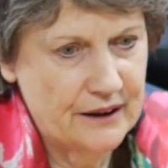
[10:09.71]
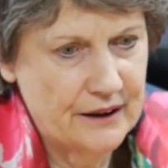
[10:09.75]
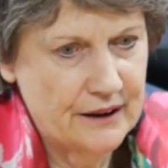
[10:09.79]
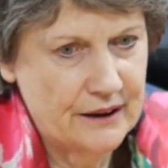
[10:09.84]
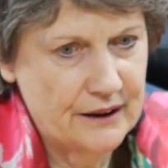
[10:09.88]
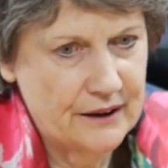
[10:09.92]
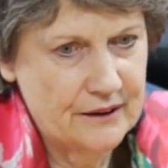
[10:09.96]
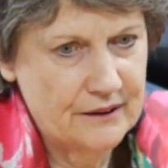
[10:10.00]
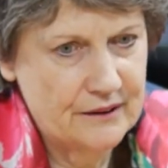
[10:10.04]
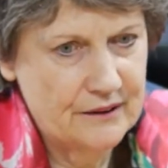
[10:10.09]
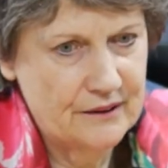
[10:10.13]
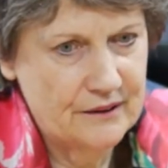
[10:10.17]

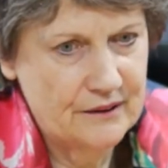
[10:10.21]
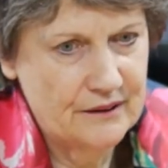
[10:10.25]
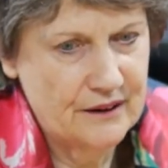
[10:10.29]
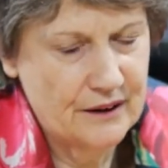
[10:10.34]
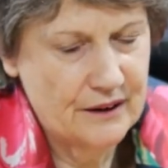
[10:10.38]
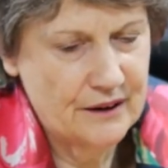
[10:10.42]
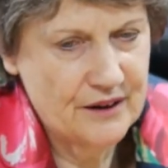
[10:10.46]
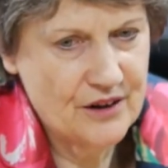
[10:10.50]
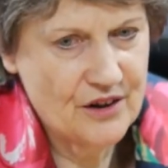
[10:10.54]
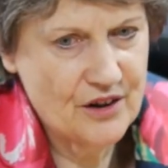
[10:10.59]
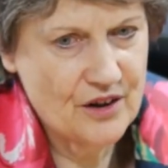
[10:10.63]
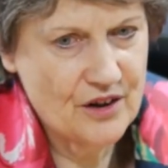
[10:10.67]

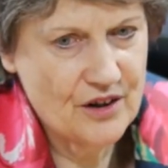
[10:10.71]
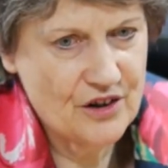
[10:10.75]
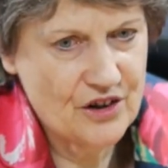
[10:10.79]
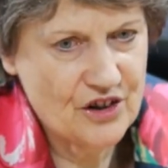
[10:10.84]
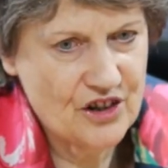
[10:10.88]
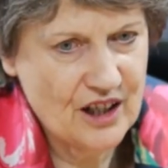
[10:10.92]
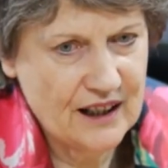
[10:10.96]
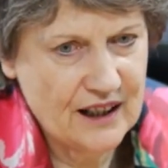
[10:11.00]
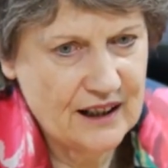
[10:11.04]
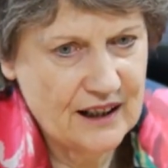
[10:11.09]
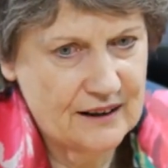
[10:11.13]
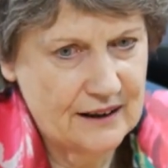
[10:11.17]
Uh, uh,
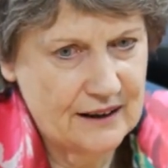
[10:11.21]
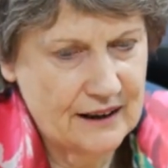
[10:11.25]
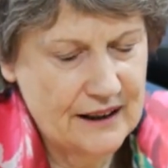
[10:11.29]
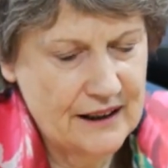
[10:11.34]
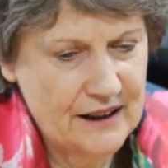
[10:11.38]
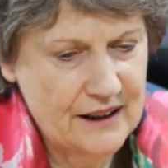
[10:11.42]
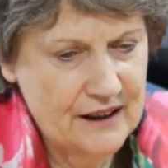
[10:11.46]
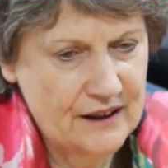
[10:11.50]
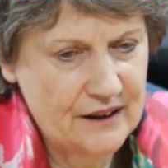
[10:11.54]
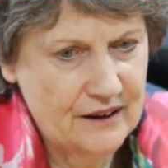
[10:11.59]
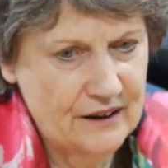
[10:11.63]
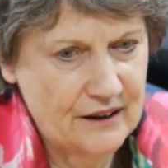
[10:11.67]

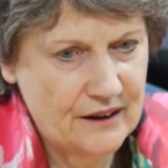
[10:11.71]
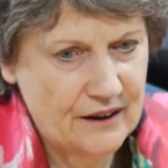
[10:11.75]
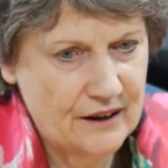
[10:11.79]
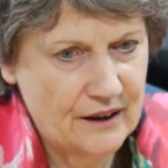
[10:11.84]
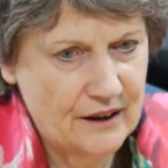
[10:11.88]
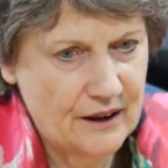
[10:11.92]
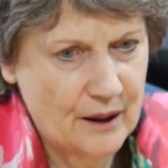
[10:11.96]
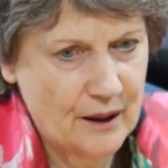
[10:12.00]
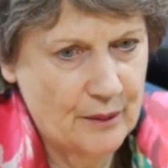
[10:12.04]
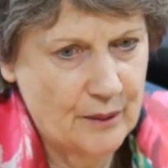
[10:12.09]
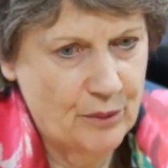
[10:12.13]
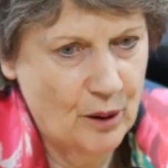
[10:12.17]
secondly,
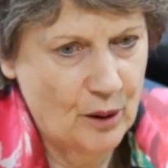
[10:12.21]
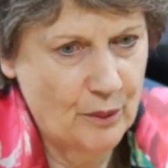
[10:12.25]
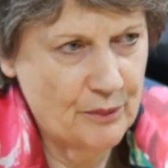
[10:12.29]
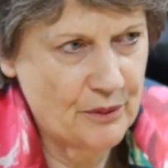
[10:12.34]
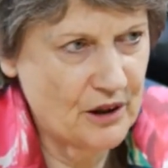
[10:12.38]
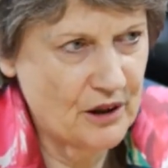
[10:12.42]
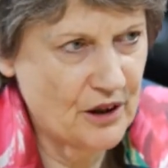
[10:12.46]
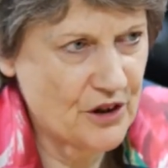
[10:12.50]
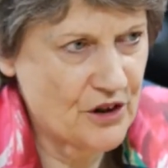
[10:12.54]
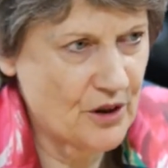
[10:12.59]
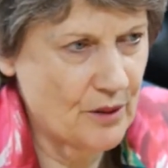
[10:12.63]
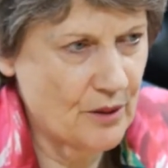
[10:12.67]
uh,
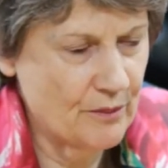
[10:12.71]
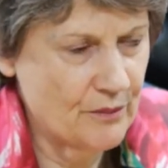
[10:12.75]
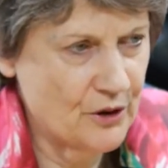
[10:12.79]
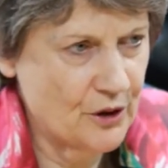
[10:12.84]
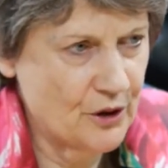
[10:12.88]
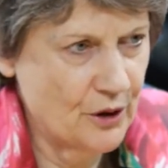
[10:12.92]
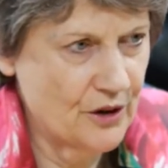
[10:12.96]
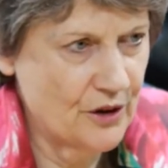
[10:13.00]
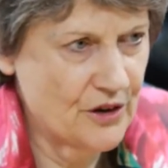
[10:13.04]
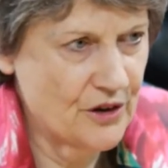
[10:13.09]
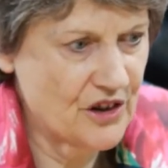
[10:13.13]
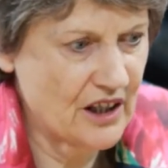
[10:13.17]
populism
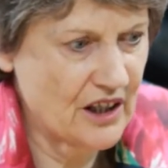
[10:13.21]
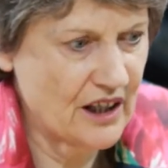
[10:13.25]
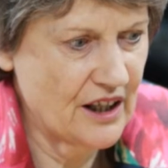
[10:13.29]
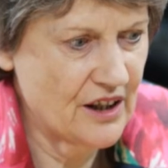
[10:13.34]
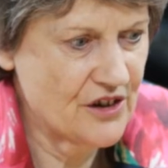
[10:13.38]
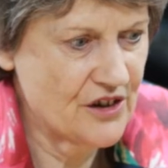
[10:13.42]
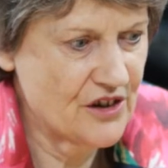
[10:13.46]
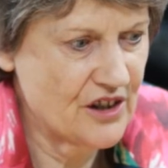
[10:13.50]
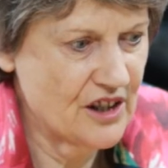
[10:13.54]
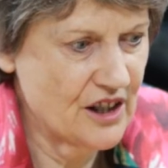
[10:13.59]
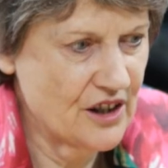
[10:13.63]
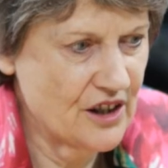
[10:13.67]
turns
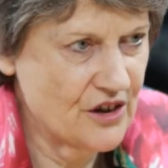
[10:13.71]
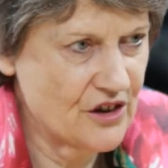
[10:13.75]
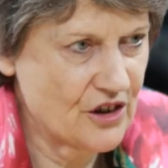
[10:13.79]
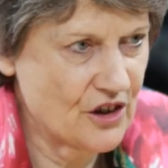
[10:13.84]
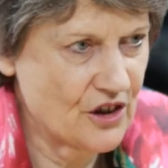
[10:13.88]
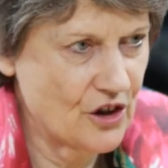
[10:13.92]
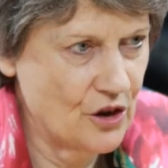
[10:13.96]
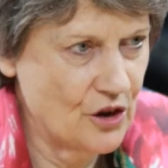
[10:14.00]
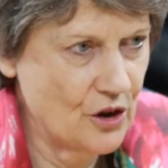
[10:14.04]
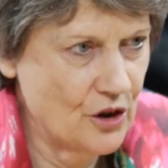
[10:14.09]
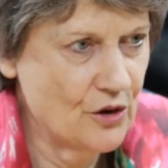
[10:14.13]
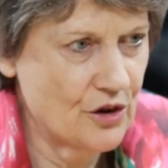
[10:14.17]
against the
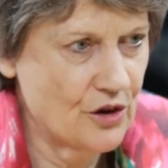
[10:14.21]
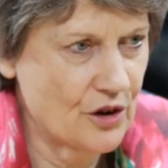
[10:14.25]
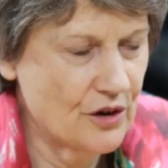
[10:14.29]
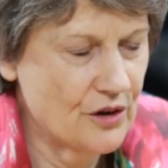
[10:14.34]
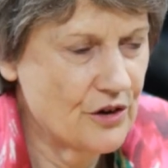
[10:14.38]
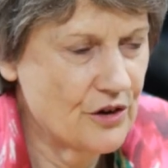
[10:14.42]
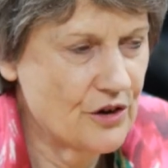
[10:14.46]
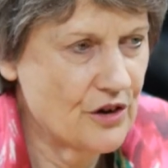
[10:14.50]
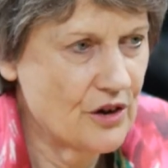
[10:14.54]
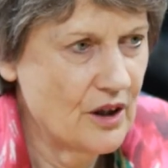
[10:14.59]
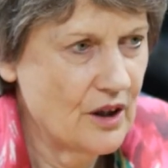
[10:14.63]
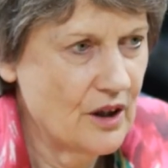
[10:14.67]

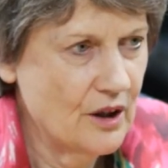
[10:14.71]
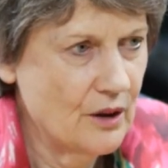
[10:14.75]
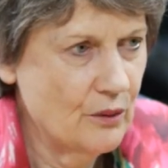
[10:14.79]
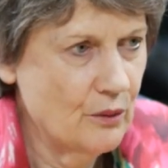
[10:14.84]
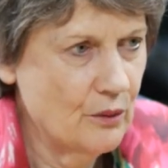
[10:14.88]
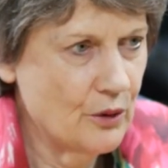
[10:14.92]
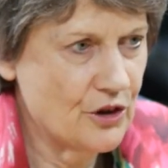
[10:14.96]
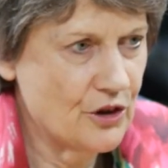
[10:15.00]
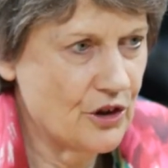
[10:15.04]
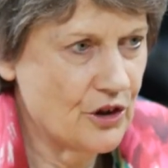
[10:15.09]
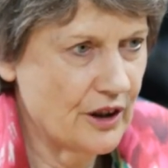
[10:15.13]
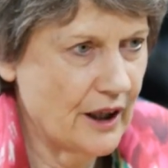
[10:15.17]
institutions
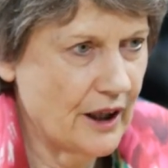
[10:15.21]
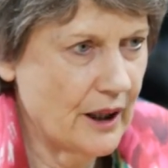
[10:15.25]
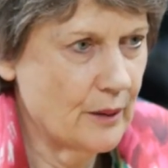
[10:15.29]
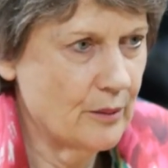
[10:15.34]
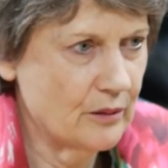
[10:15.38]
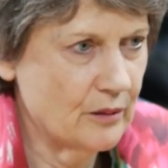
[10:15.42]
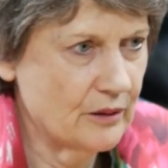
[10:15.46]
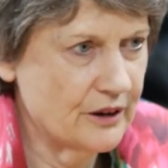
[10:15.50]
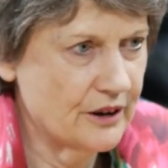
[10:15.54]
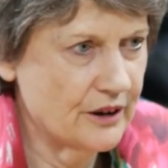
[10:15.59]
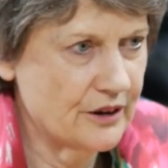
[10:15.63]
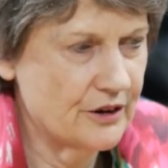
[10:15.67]
which
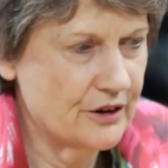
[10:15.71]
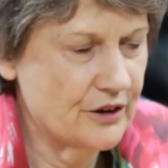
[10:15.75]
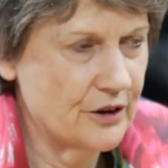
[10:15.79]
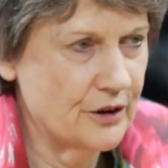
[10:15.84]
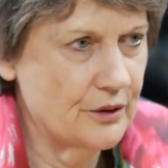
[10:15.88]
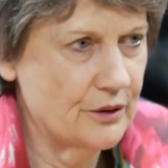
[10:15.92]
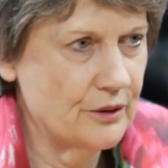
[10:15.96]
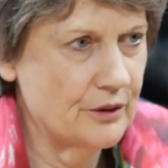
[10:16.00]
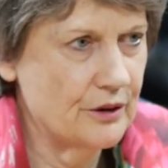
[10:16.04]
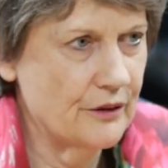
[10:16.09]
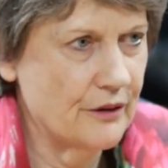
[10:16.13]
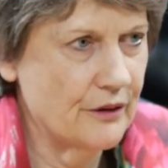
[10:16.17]
enabled it
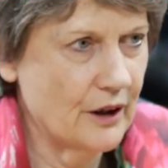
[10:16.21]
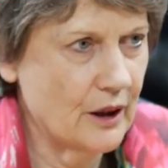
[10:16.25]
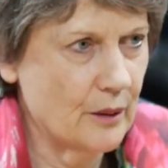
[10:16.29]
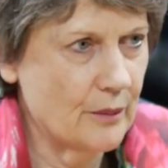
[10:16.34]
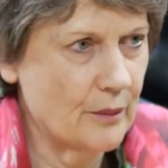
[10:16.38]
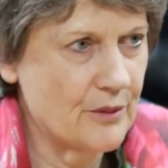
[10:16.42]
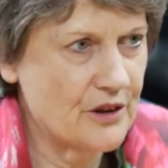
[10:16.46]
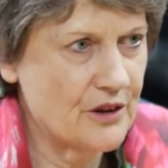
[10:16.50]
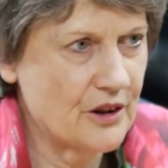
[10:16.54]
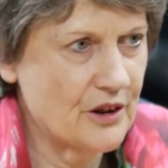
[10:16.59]
to develop.